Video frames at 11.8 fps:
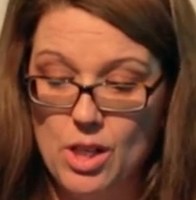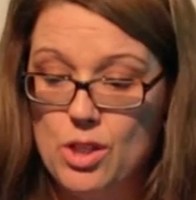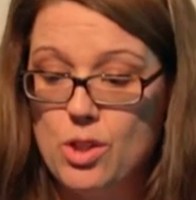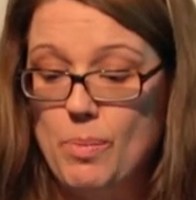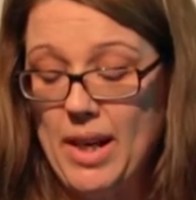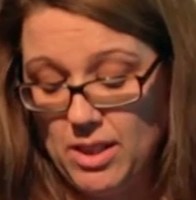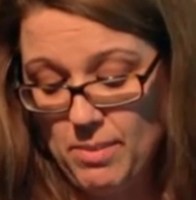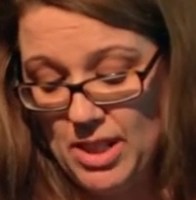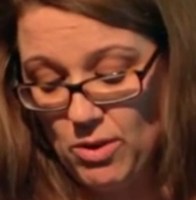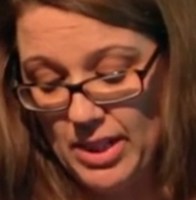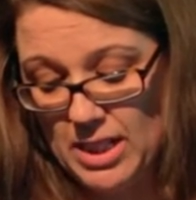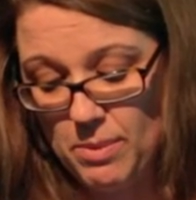So back to my
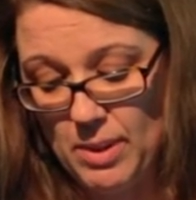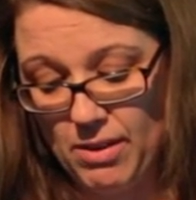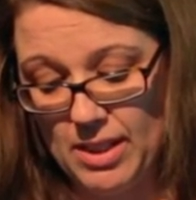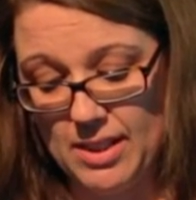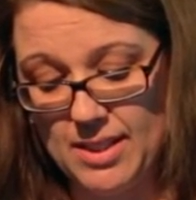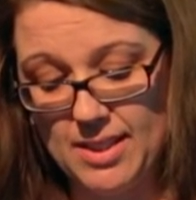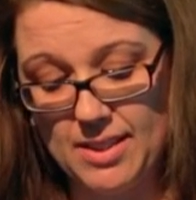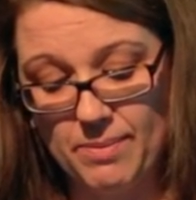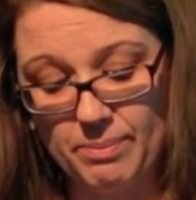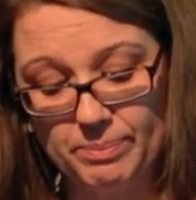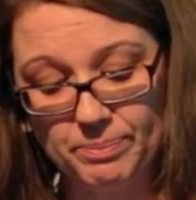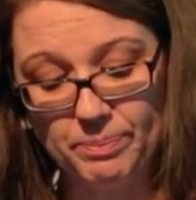own experience.
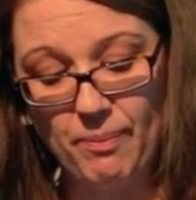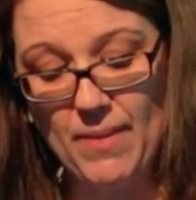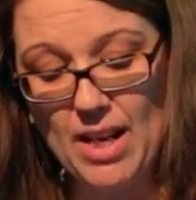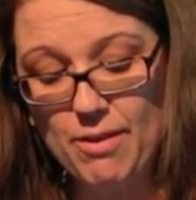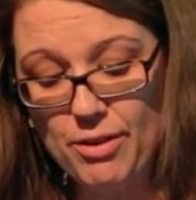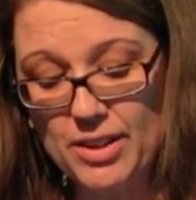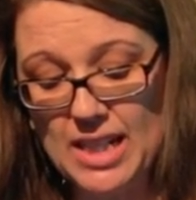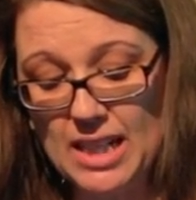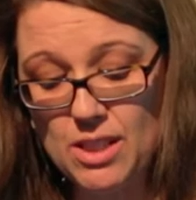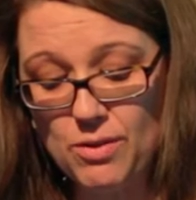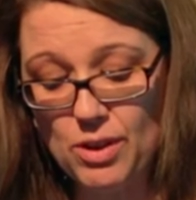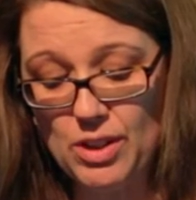For the
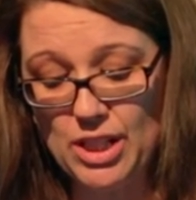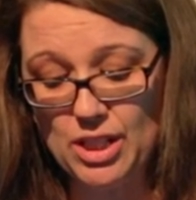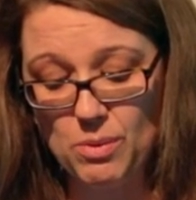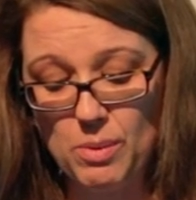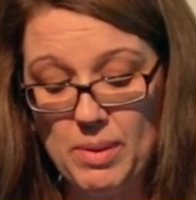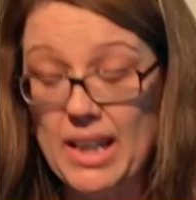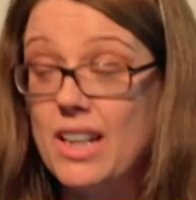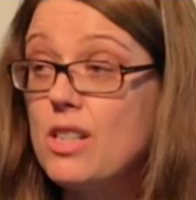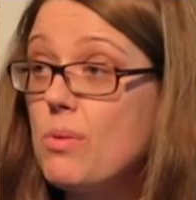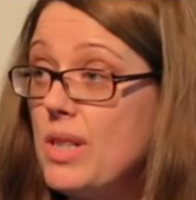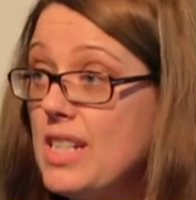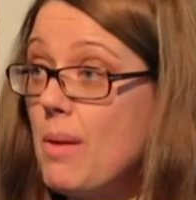next few years, we began
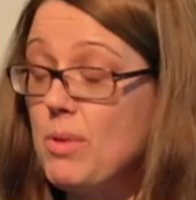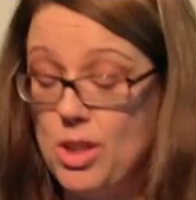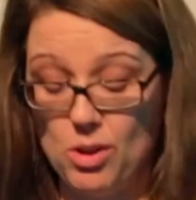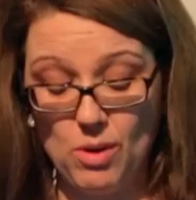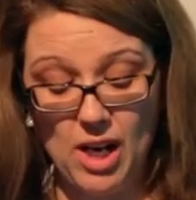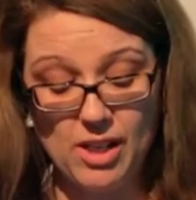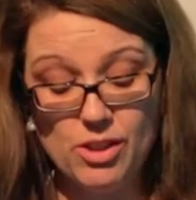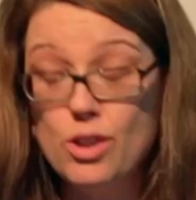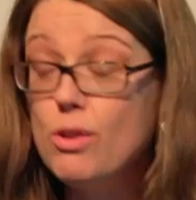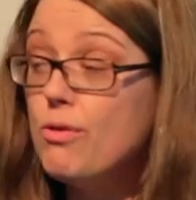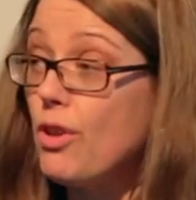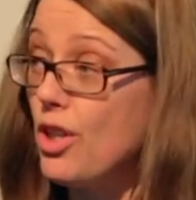to adapt to our
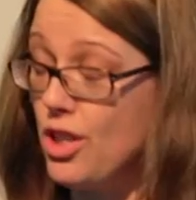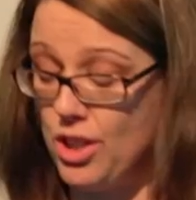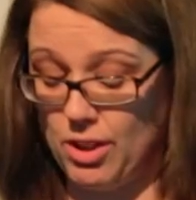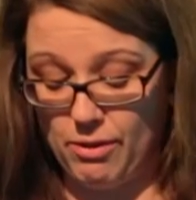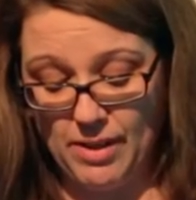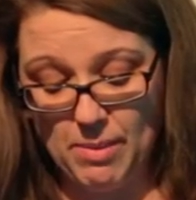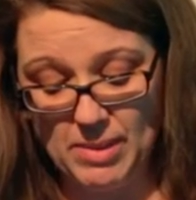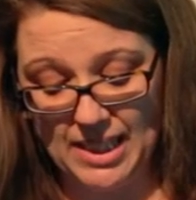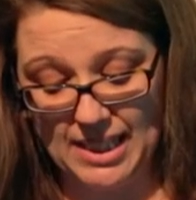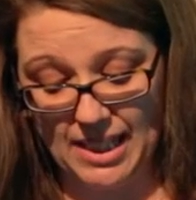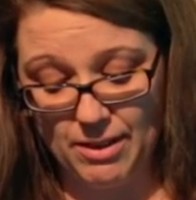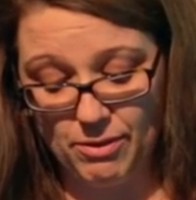new version of family
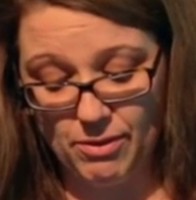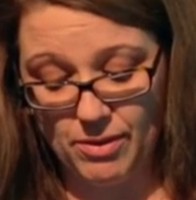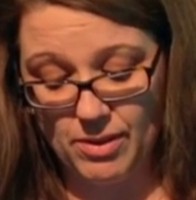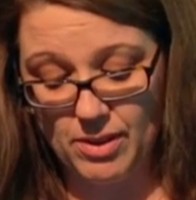life.